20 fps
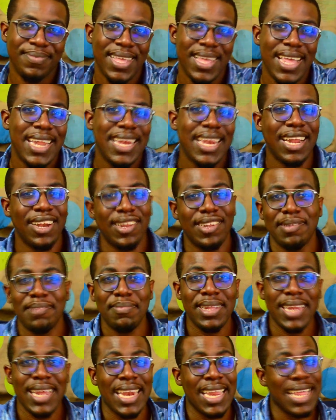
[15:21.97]
That doesn't mean
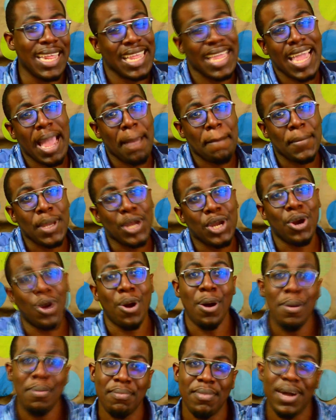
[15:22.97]
that they can't
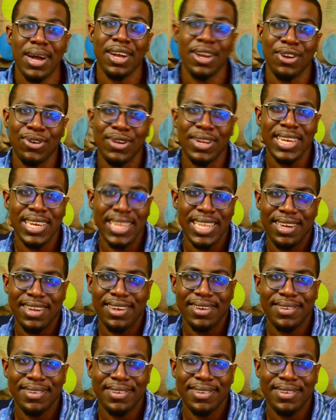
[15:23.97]
become a good leader.